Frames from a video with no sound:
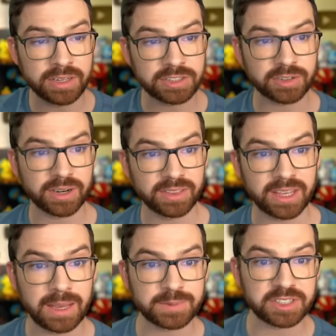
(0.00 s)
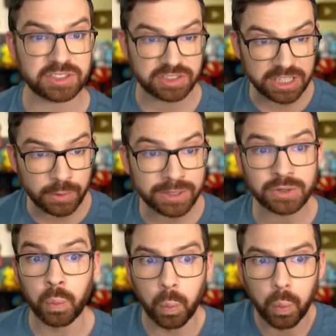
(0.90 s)
Easter egg in the games is
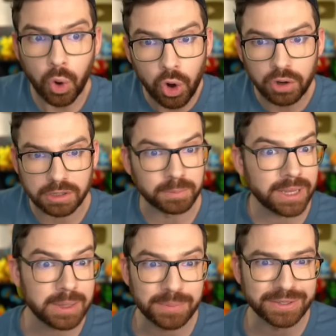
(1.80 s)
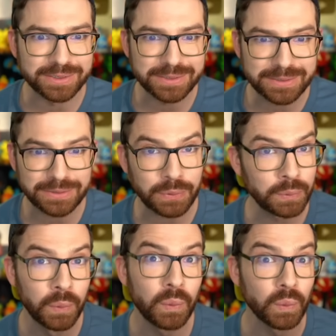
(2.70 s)
Secret Wallpapers.
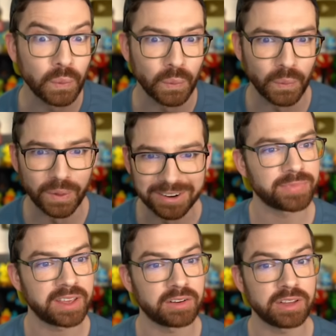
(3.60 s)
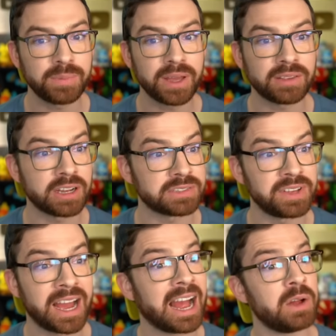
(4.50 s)
Ooh. They can only be unlocked
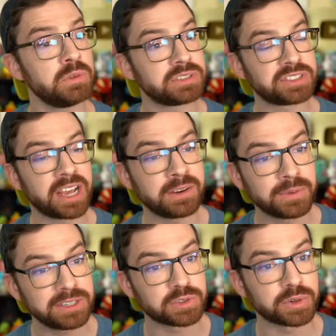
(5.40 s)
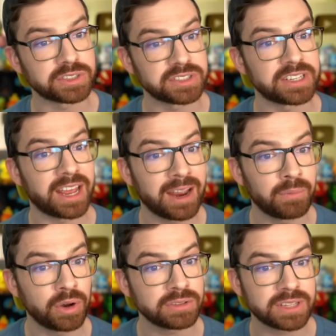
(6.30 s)
via outside resources in
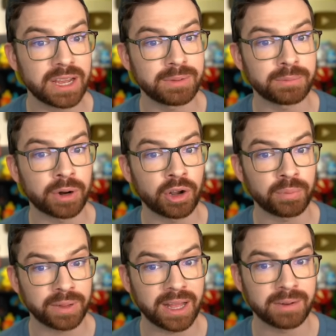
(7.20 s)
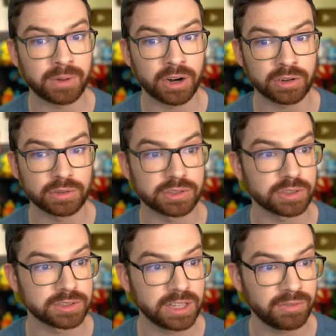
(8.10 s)
Emerald, Diamond, Pearl, Platinum, Heart, Gold,
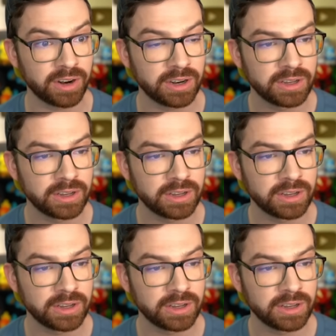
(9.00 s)
Soul, Silver.